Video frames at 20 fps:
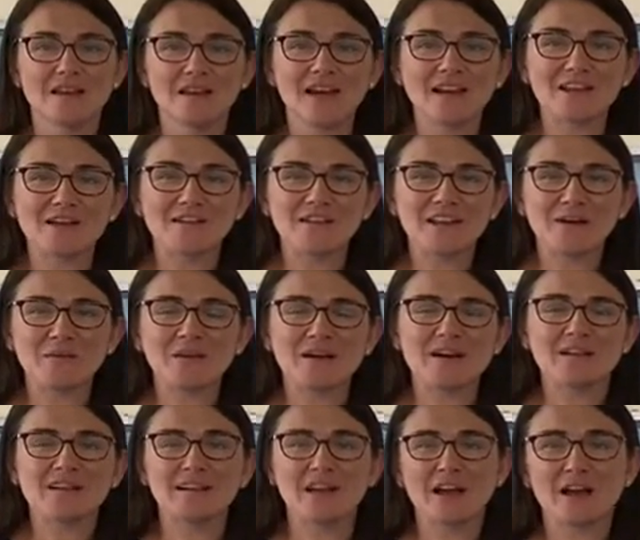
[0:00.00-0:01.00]
Hello, Year
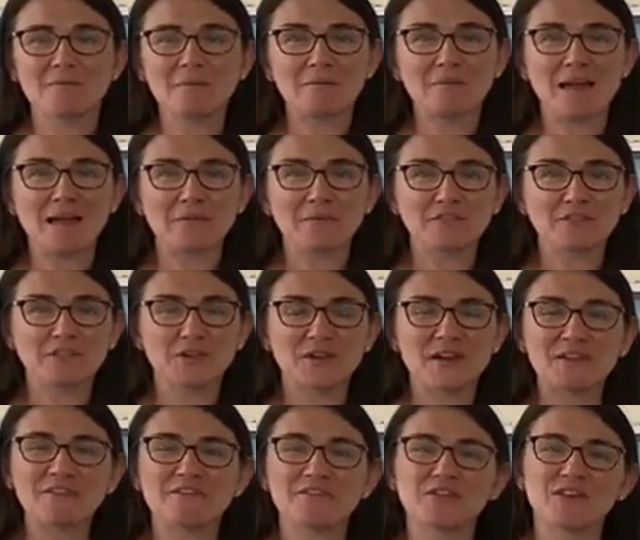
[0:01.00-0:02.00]
One. I'm back to do
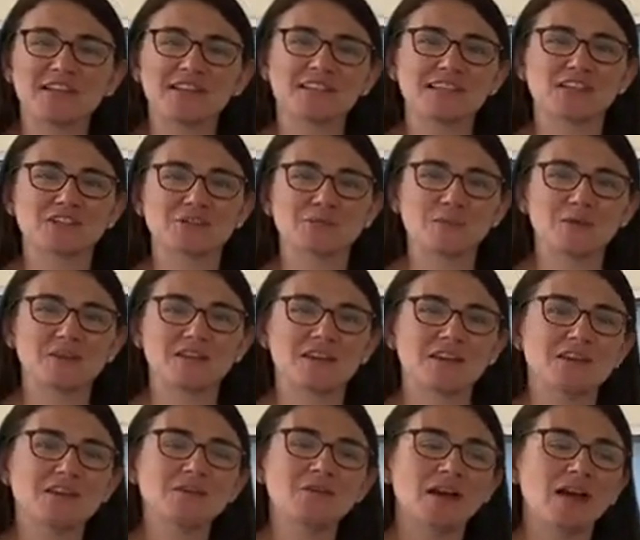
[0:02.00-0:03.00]
another phonics session with
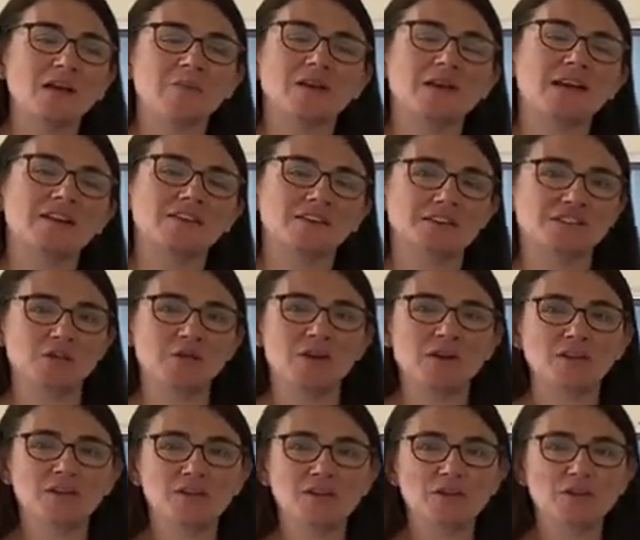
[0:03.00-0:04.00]
you, and we're going to do a
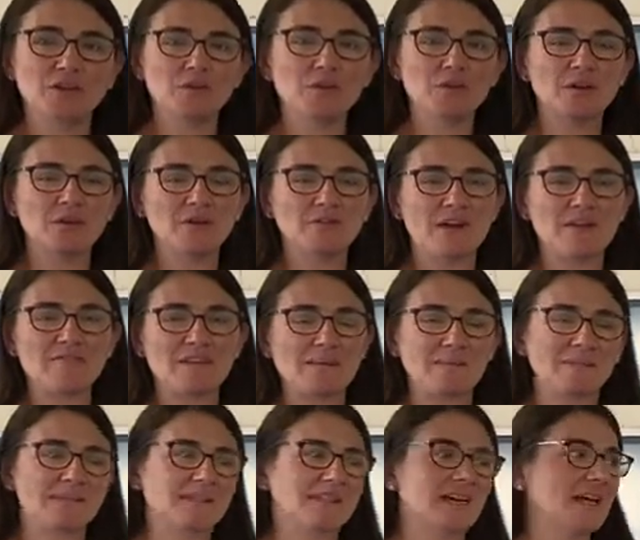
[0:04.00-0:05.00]
new grapheme
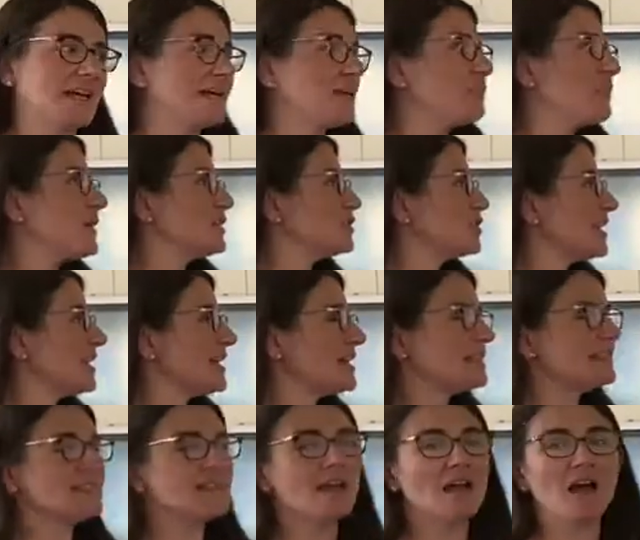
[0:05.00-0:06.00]
today, which
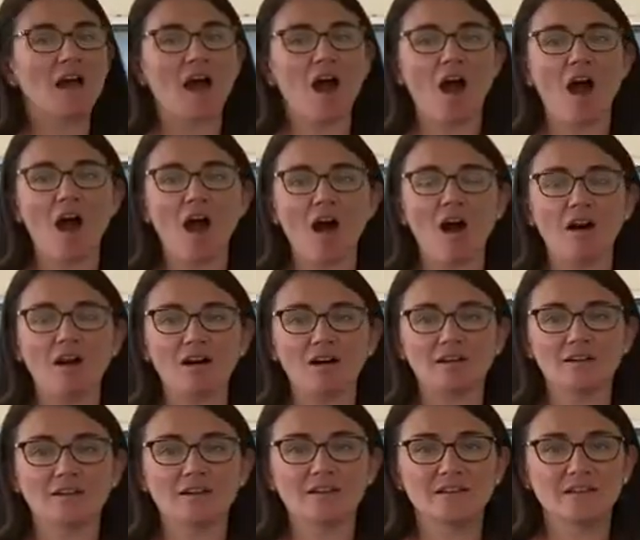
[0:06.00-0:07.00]
is R.
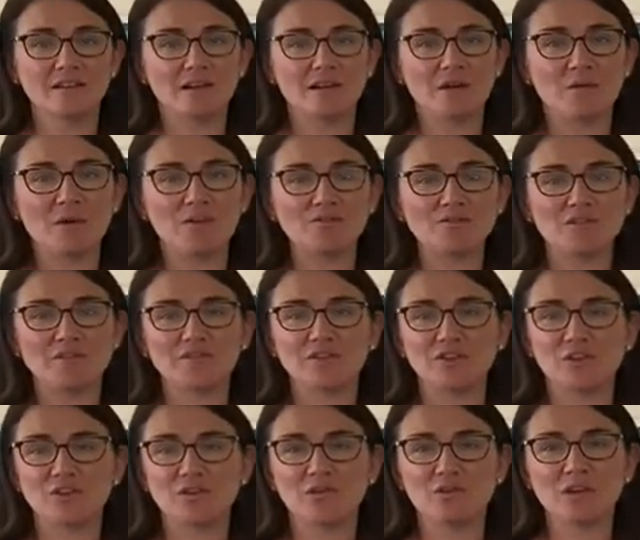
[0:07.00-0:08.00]
I wonder if
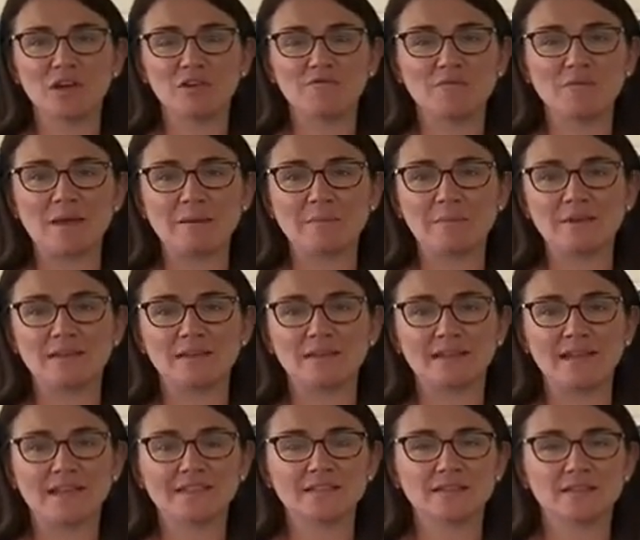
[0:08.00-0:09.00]
you can remember the
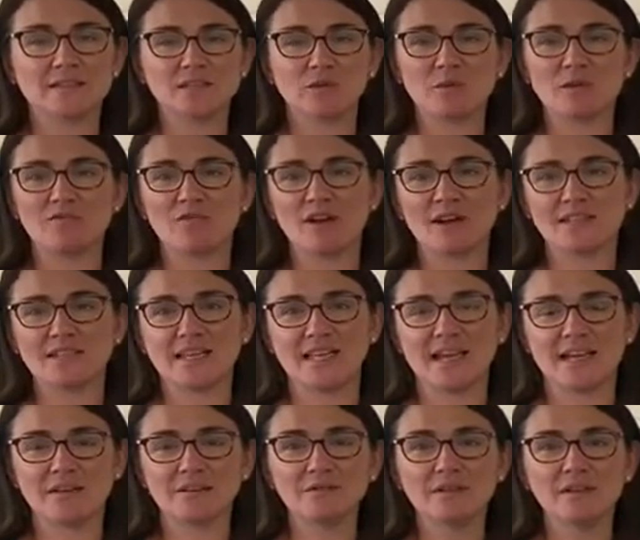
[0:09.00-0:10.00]
letters that we write
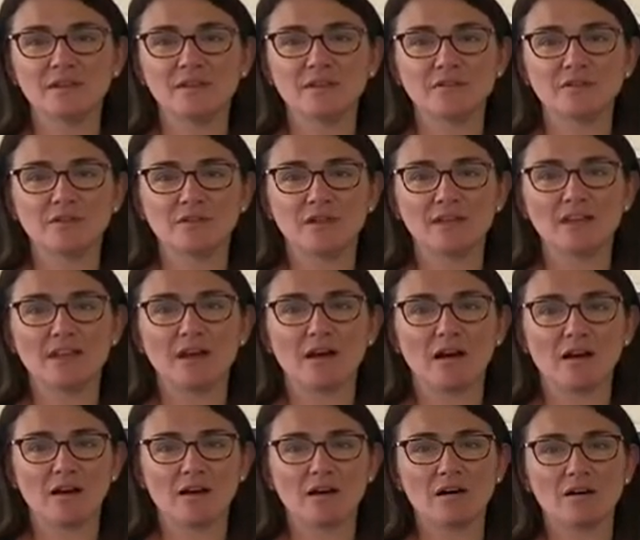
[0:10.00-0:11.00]
down for the
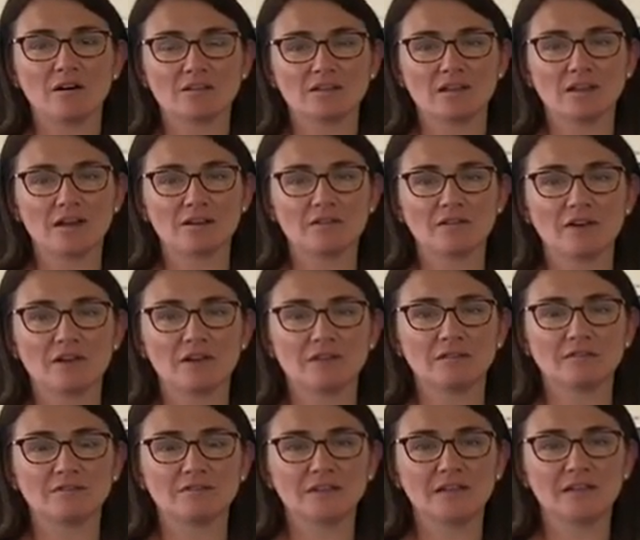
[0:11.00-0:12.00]
R digraph.
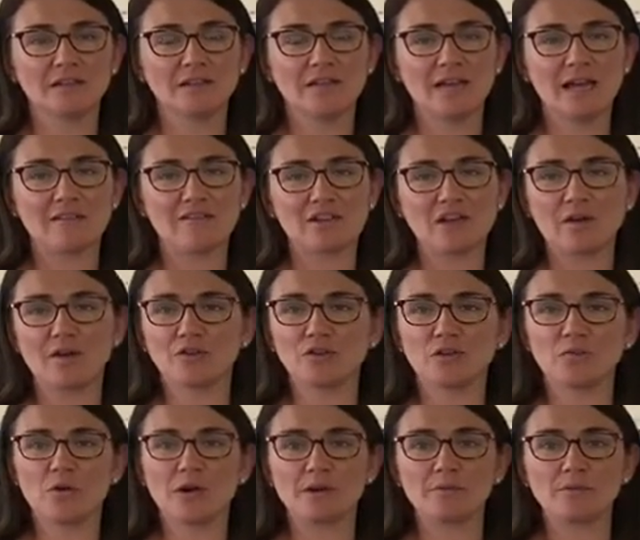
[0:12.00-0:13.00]
Have a go on your
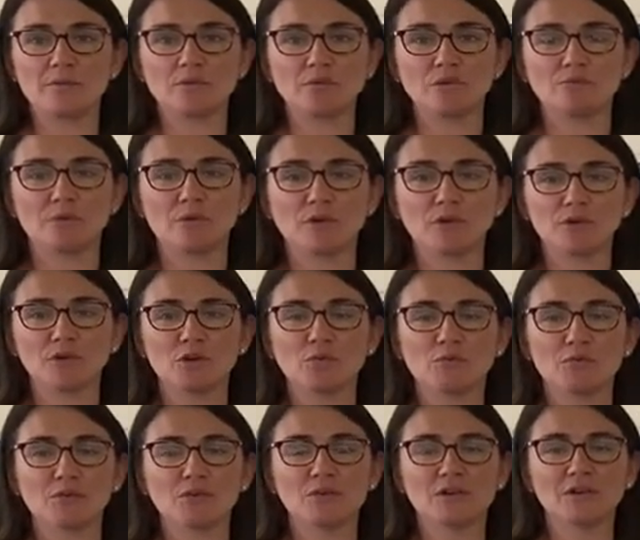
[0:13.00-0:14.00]
whiteboard or your
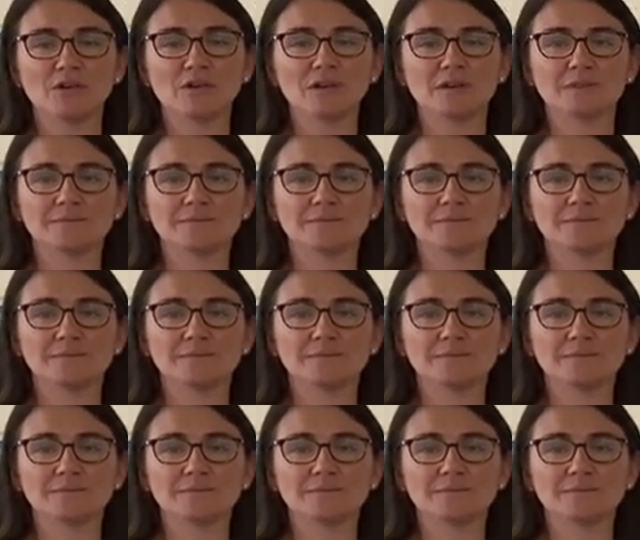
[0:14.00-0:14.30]
book.